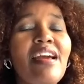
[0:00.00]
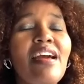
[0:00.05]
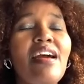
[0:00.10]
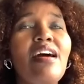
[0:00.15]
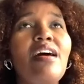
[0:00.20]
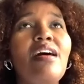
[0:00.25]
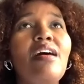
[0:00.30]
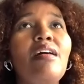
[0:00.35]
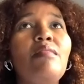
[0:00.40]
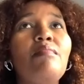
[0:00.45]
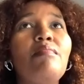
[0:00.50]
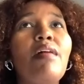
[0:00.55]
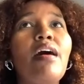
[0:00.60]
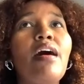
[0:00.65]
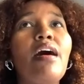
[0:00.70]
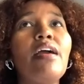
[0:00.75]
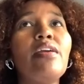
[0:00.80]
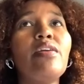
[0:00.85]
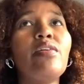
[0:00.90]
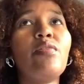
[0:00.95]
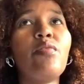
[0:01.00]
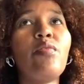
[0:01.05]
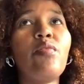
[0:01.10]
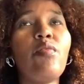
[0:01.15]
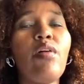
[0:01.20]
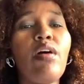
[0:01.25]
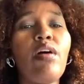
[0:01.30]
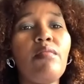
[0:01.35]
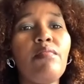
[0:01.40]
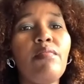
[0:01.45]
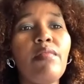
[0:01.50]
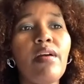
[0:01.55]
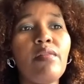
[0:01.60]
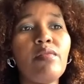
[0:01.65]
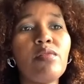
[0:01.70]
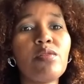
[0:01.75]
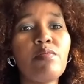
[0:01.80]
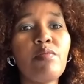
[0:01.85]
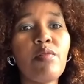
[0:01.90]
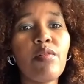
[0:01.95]
I
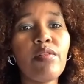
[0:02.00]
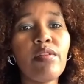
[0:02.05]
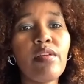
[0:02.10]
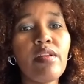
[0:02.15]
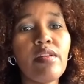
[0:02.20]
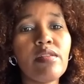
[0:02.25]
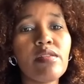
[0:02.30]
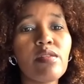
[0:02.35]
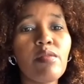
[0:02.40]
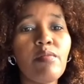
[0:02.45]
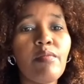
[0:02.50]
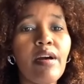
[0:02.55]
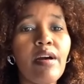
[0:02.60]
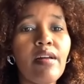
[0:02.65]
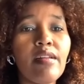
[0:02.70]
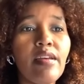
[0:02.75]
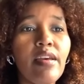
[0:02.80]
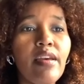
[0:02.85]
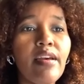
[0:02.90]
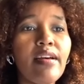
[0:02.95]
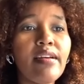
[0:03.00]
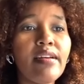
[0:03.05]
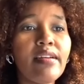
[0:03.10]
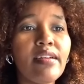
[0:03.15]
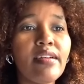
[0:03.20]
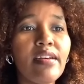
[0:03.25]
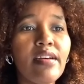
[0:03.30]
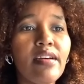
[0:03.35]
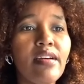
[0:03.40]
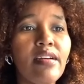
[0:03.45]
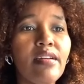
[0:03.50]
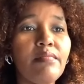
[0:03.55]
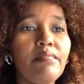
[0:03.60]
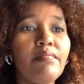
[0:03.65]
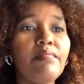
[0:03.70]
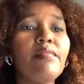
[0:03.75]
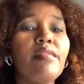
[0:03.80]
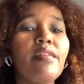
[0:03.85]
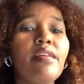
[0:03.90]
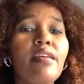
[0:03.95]
was born in Somalia,
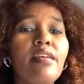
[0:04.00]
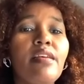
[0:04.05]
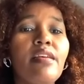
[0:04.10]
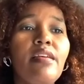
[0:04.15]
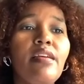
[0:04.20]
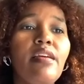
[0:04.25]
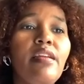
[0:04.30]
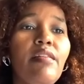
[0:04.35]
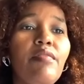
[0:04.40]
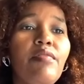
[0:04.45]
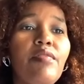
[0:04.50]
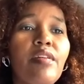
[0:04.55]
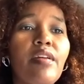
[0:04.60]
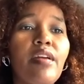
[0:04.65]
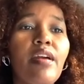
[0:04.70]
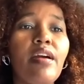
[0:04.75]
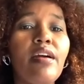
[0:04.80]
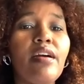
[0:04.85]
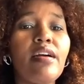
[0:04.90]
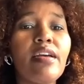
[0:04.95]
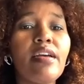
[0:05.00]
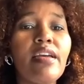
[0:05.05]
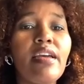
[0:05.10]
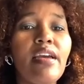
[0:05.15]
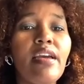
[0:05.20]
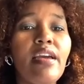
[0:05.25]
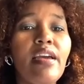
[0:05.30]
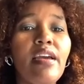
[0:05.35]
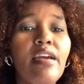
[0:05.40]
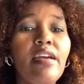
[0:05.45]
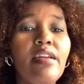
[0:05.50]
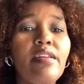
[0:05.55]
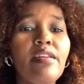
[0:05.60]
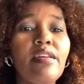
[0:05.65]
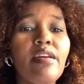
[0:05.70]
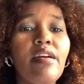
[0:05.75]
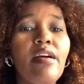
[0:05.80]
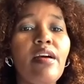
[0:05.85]
in Africa, and